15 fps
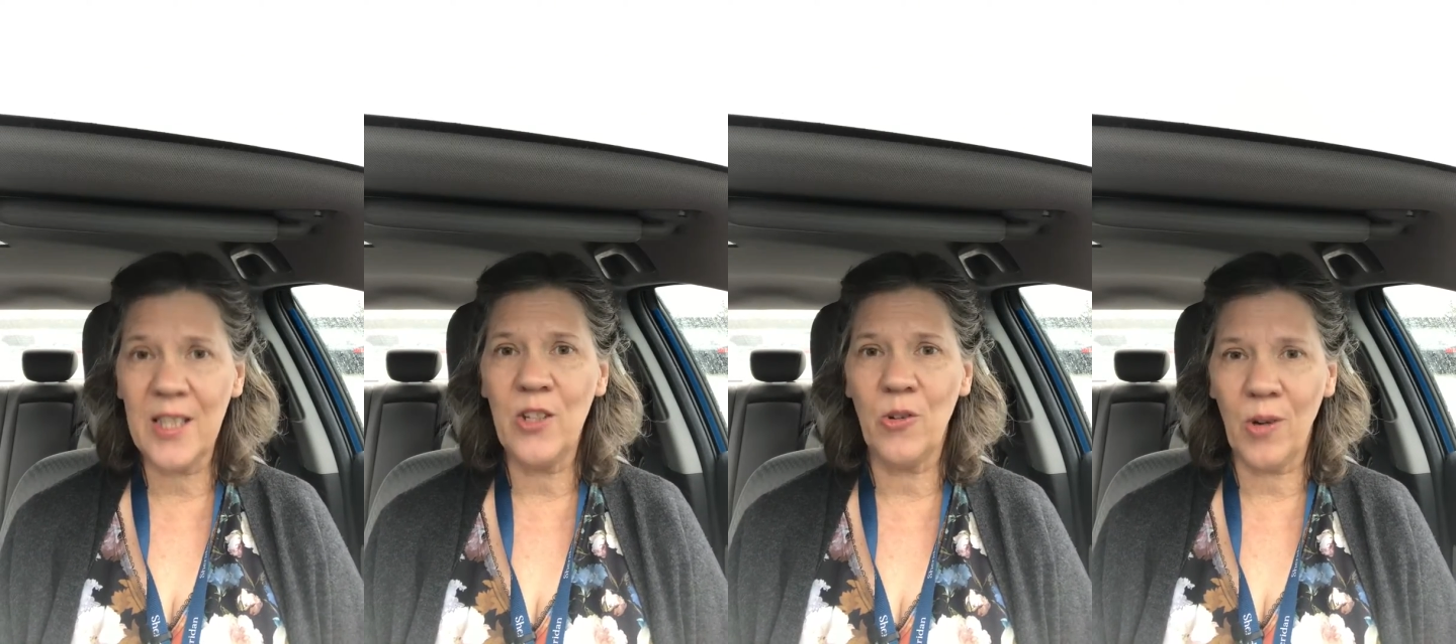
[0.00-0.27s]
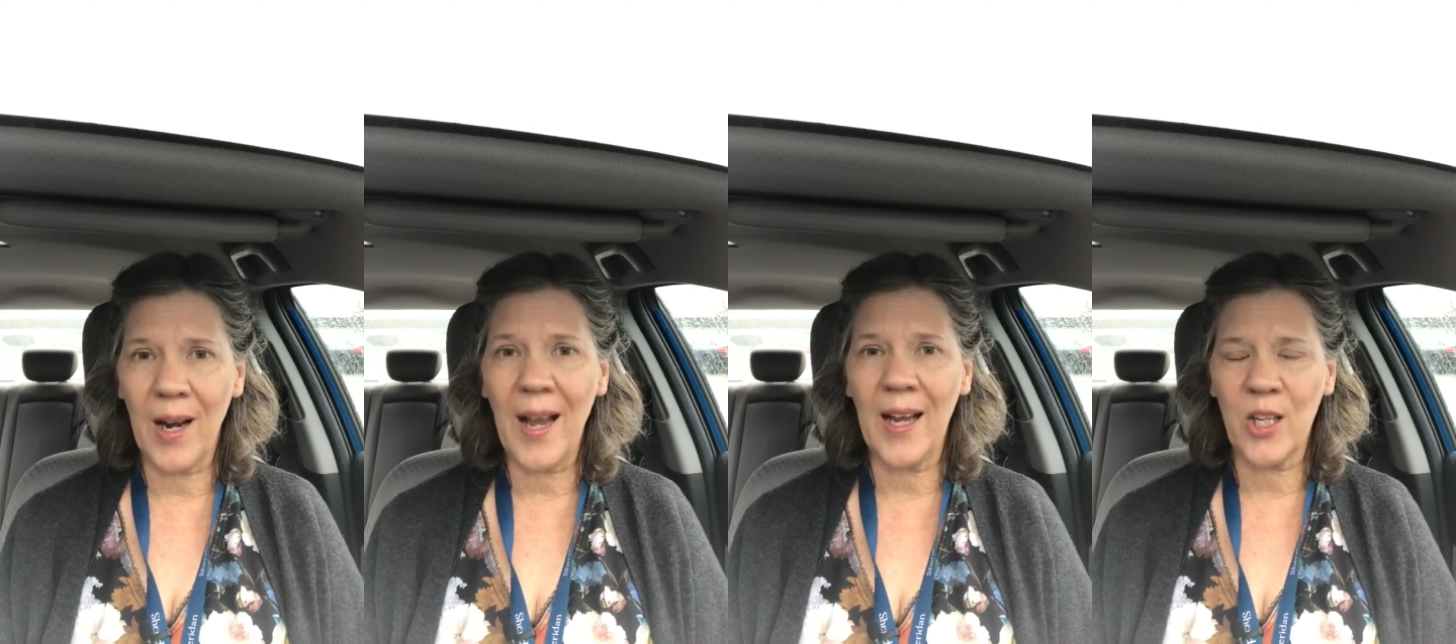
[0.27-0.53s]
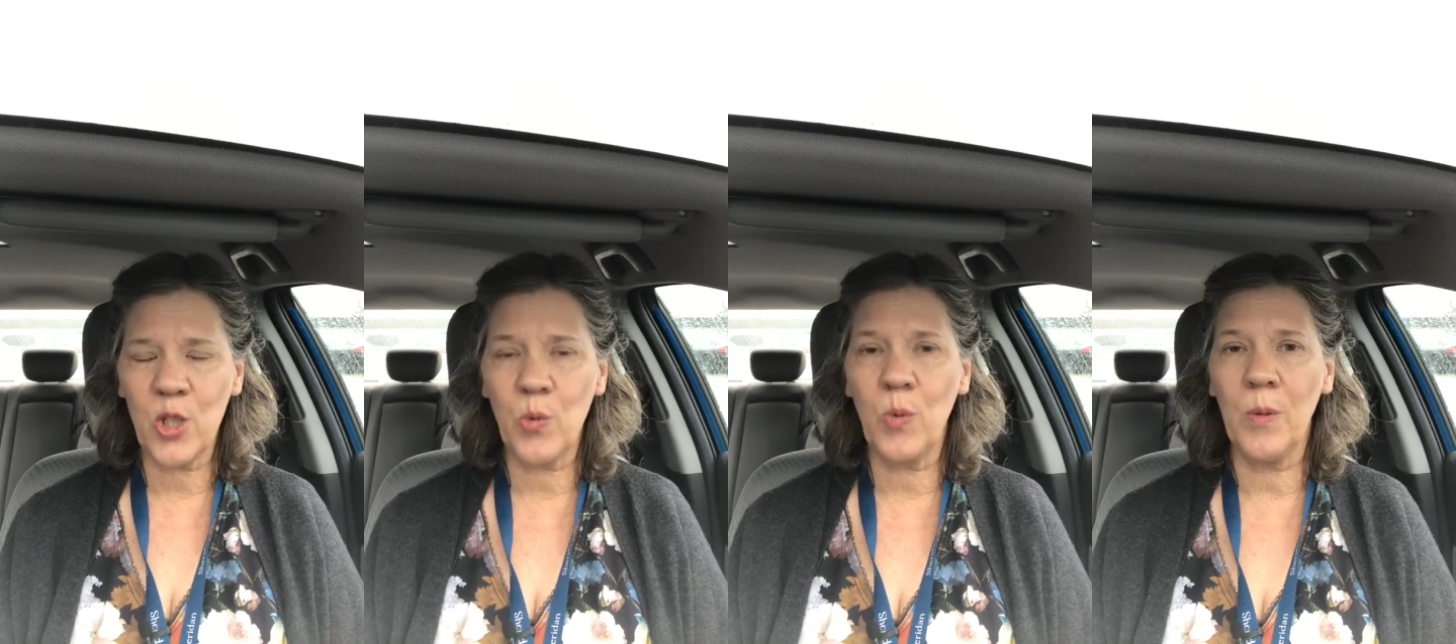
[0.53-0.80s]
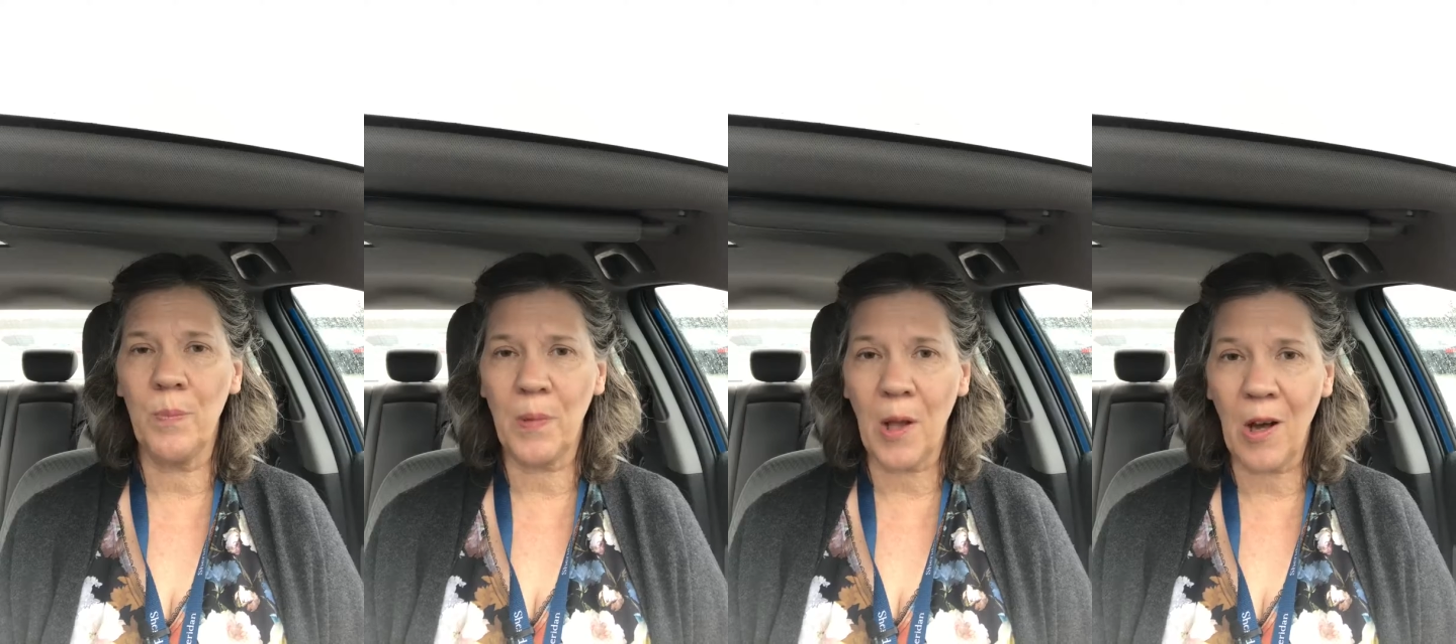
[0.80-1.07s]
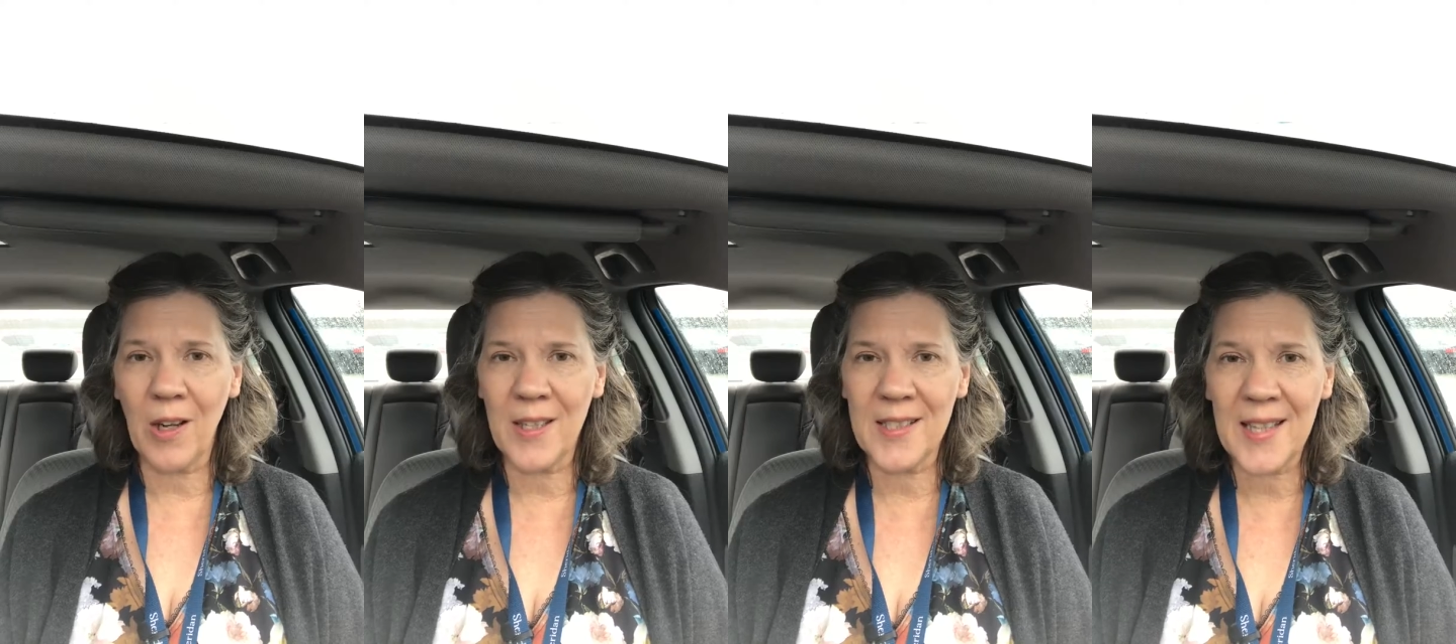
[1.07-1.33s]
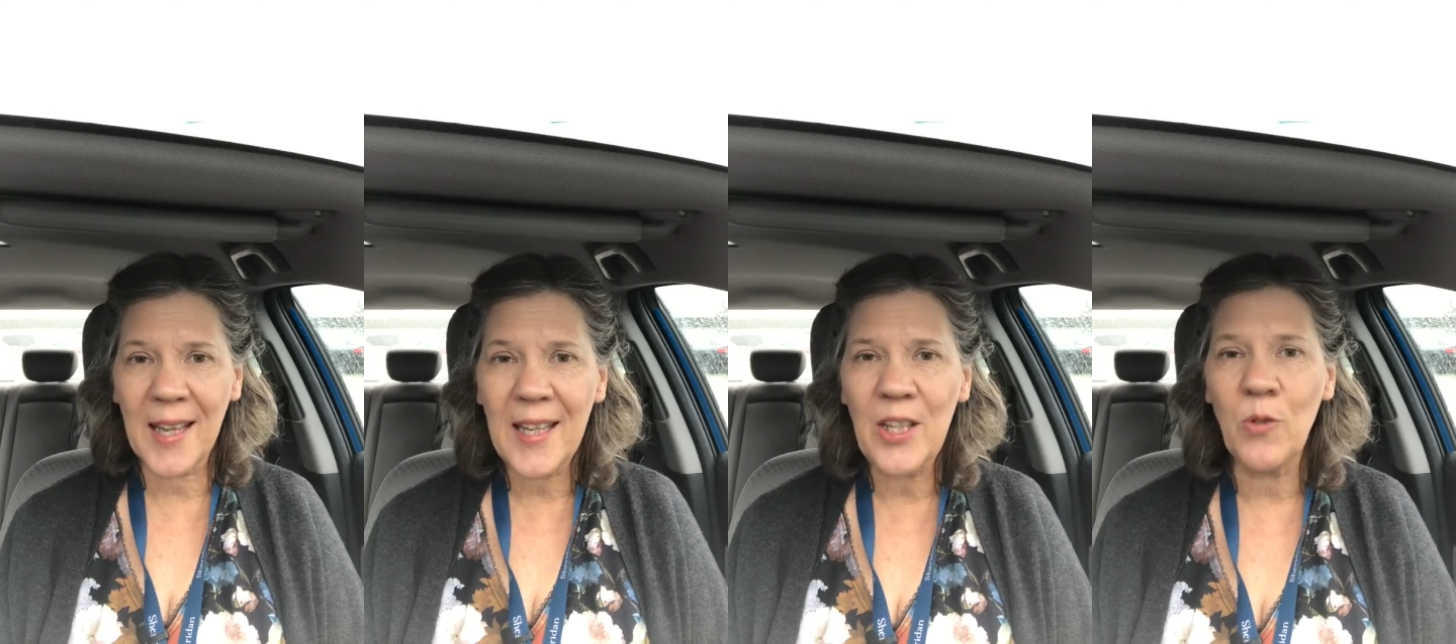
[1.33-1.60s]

your actual blog site.